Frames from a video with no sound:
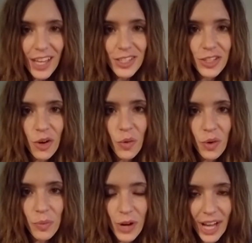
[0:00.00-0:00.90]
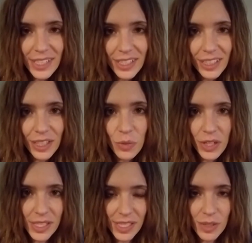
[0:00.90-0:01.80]
So, practically,
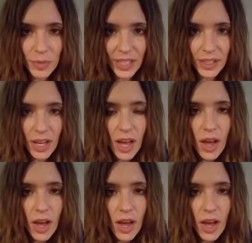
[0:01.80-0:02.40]
what does this mean?